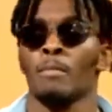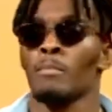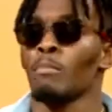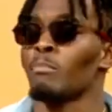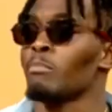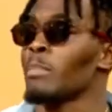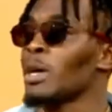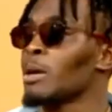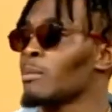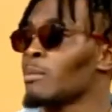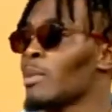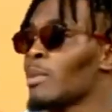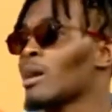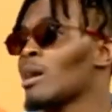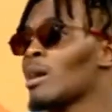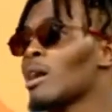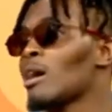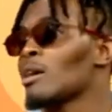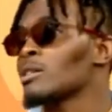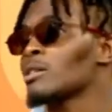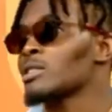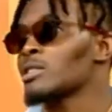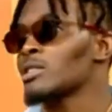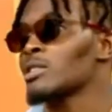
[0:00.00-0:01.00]
Made my
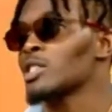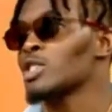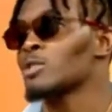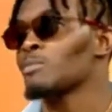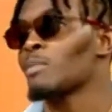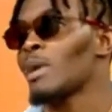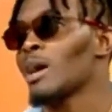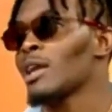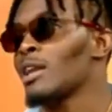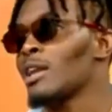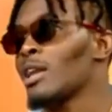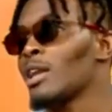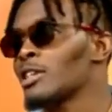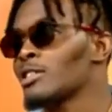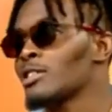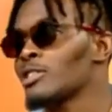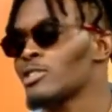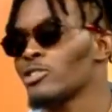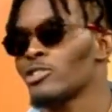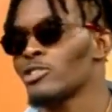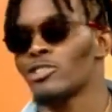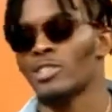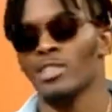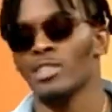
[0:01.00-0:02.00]
losses my
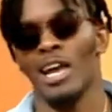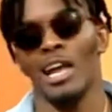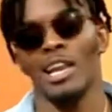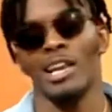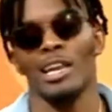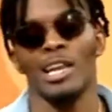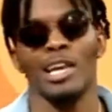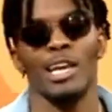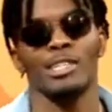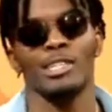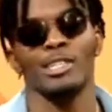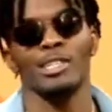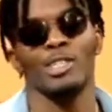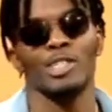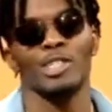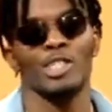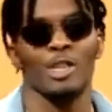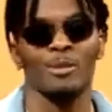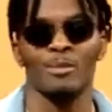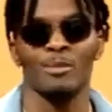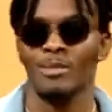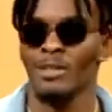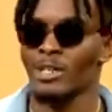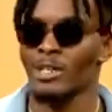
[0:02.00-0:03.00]
lessons, then I led the
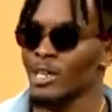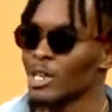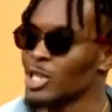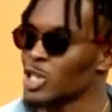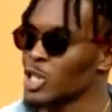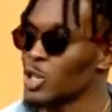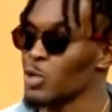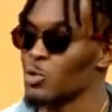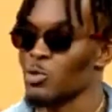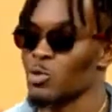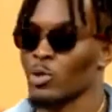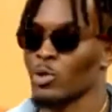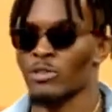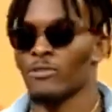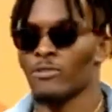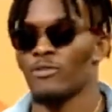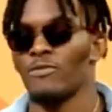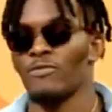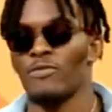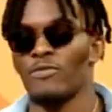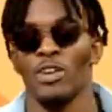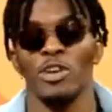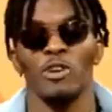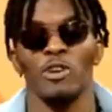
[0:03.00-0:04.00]
ship. She wanna
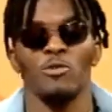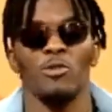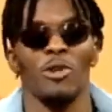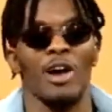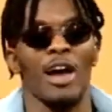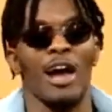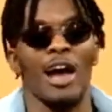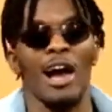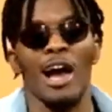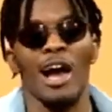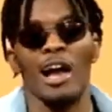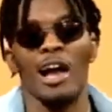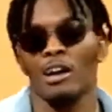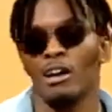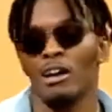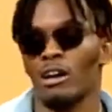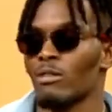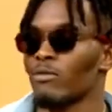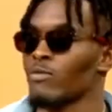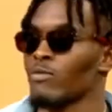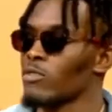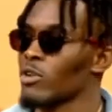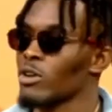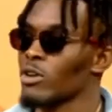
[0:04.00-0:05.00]
feel where I
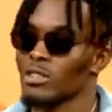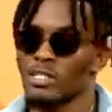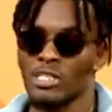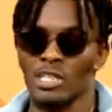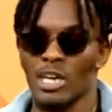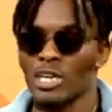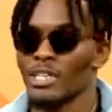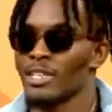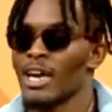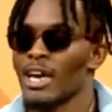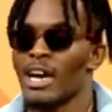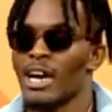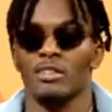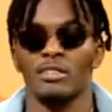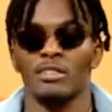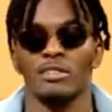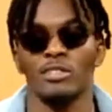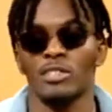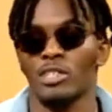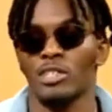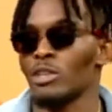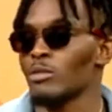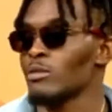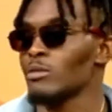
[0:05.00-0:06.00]
come from, take down the
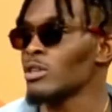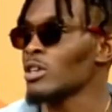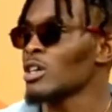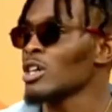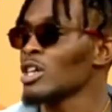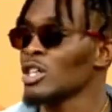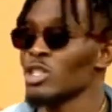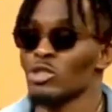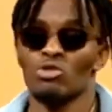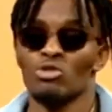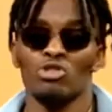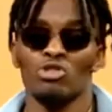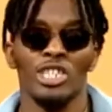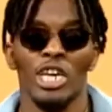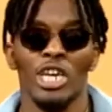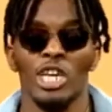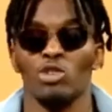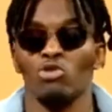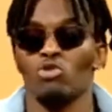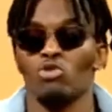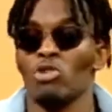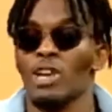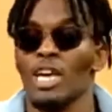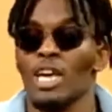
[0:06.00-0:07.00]
zip. You say
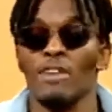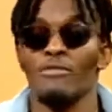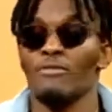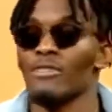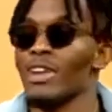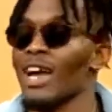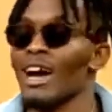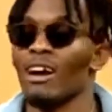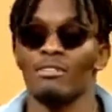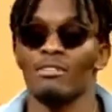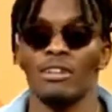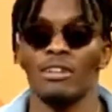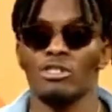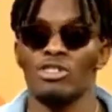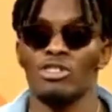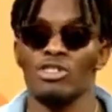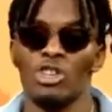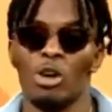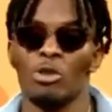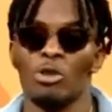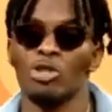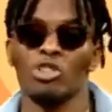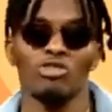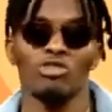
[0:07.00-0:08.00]
you live down on
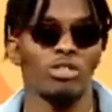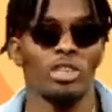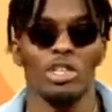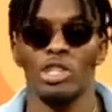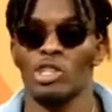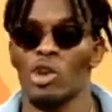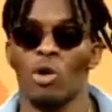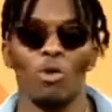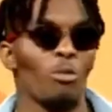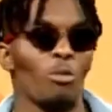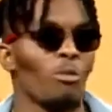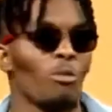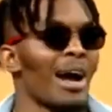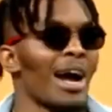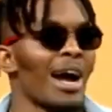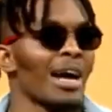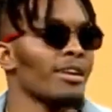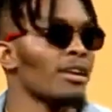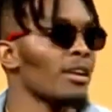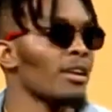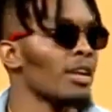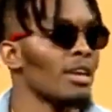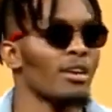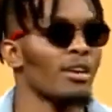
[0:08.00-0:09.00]
Skirt Street and don't mind
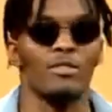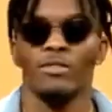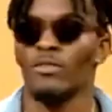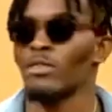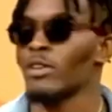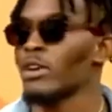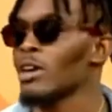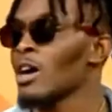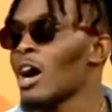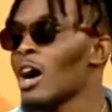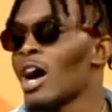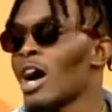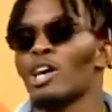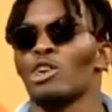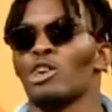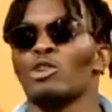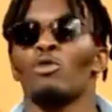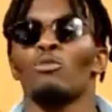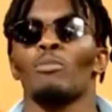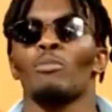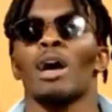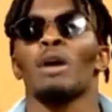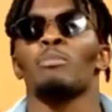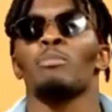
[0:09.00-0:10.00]
to live. I owe
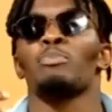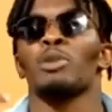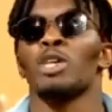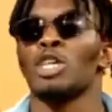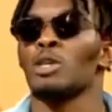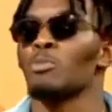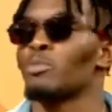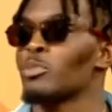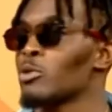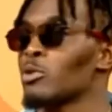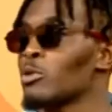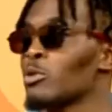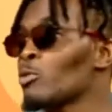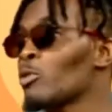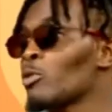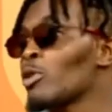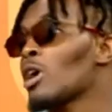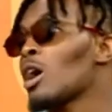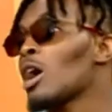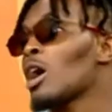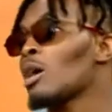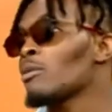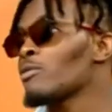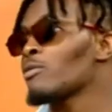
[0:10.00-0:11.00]
my people where
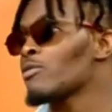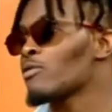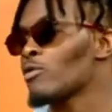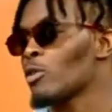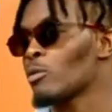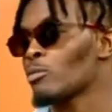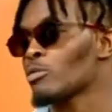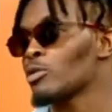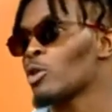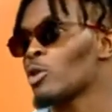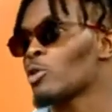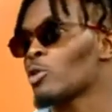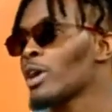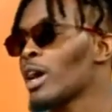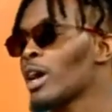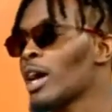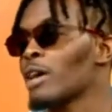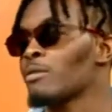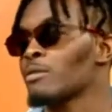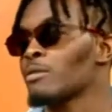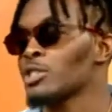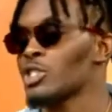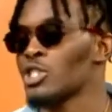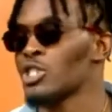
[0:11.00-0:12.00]
I'm from, don't
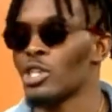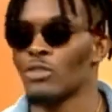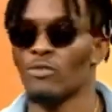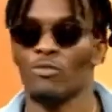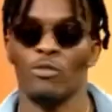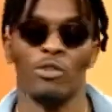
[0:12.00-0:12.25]
have a shift.